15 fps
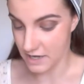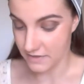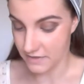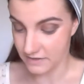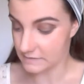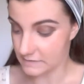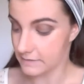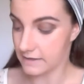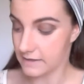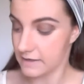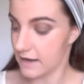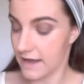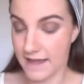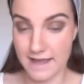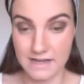This one
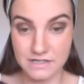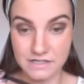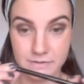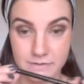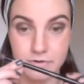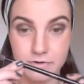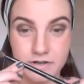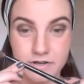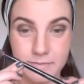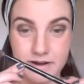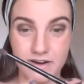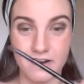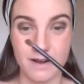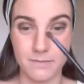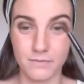I actually bought in
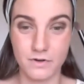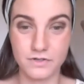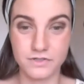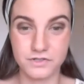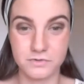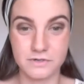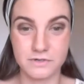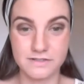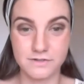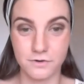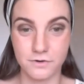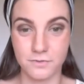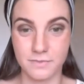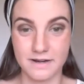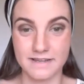America. I'm not sure what it's
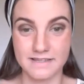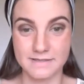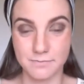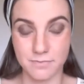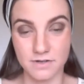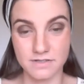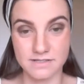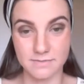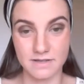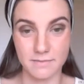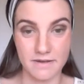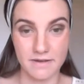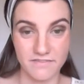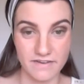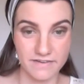called, but it is possibly
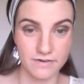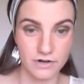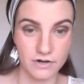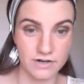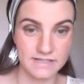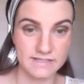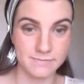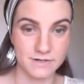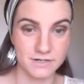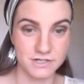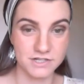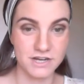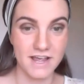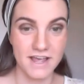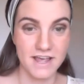my favourite crease
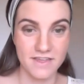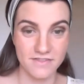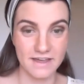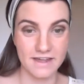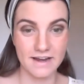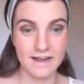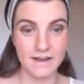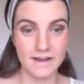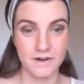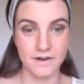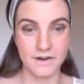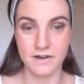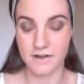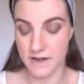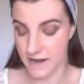brush that I
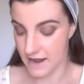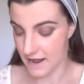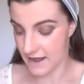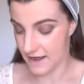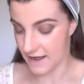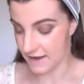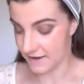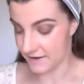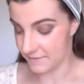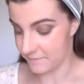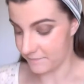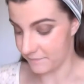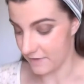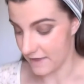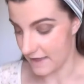own.
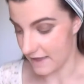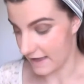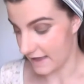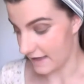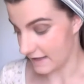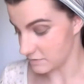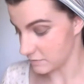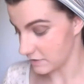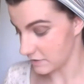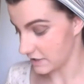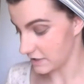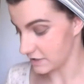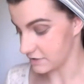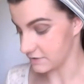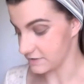And what you're
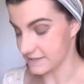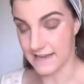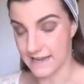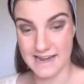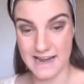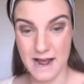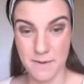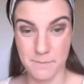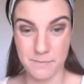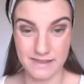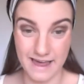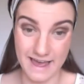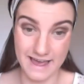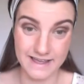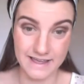going to do is get a
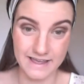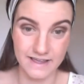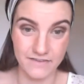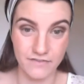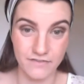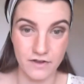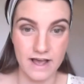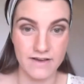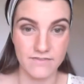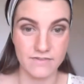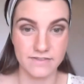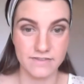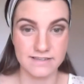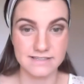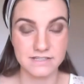black if you have
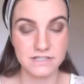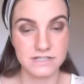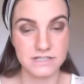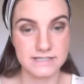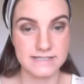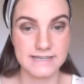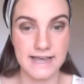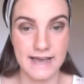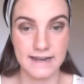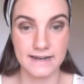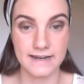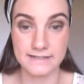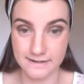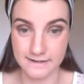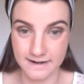it. This is just to add
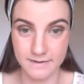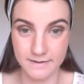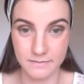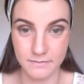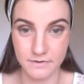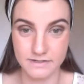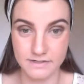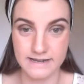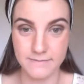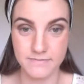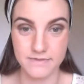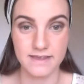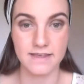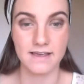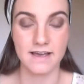a tiny bit more
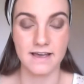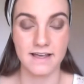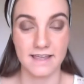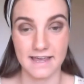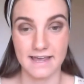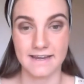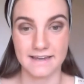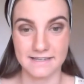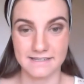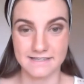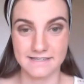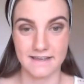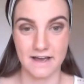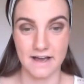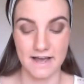depth again into
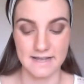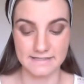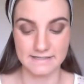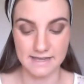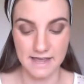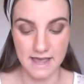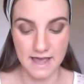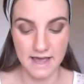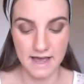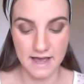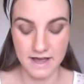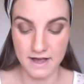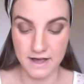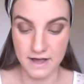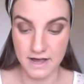the eyes.
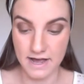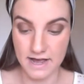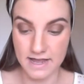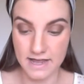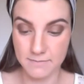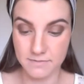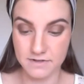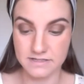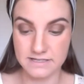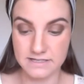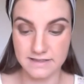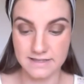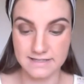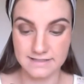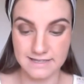I am using
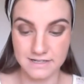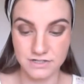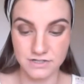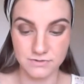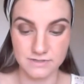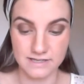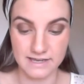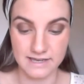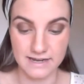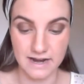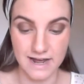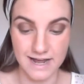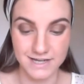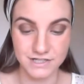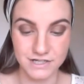the Essentials Kit
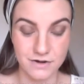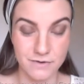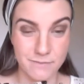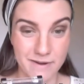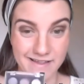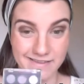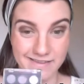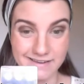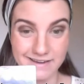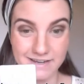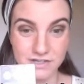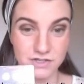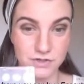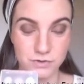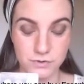eyeshadow palette
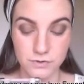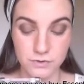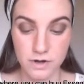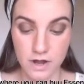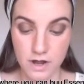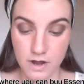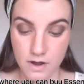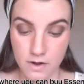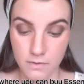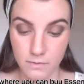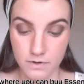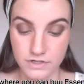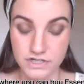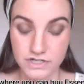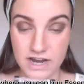in 2,
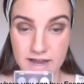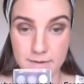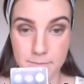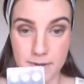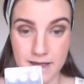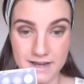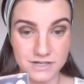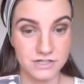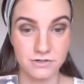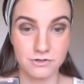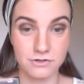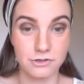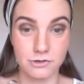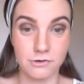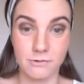which I'm actually
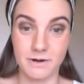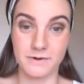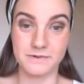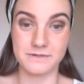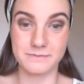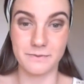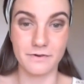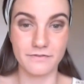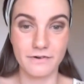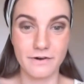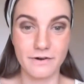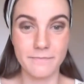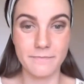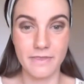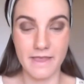not sure where it was bought
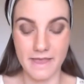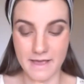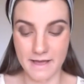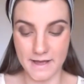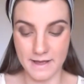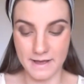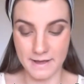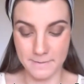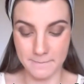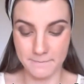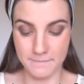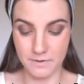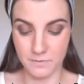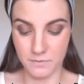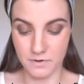from.
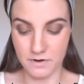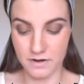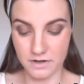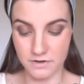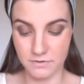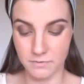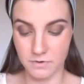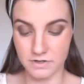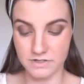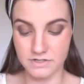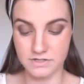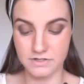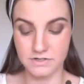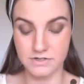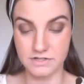But what you want to
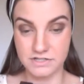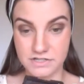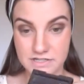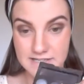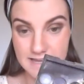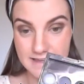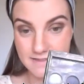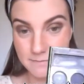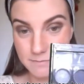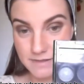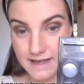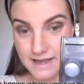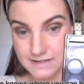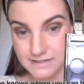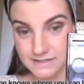do is just get the
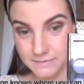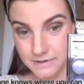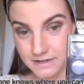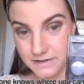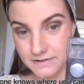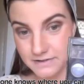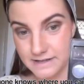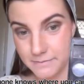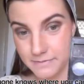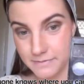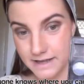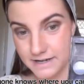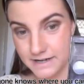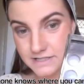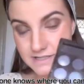black. So I'm going to use that
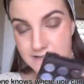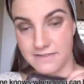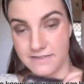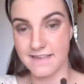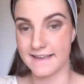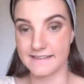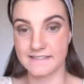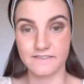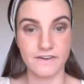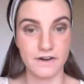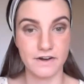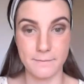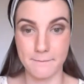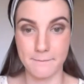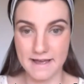black just in there. It's a
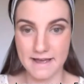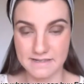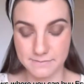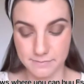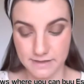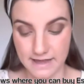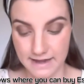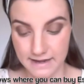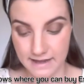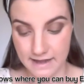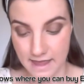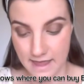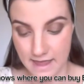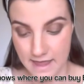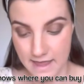very matte black.
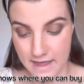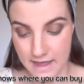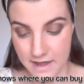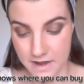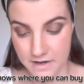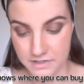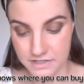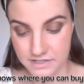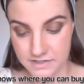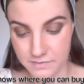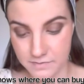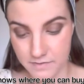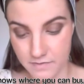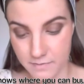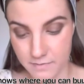Just
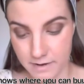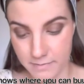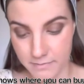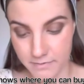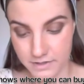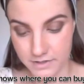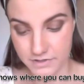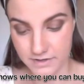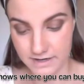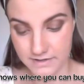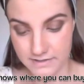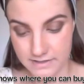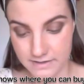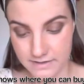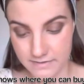swivel my brush
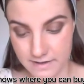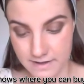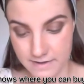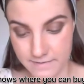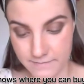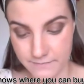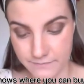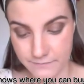around in there,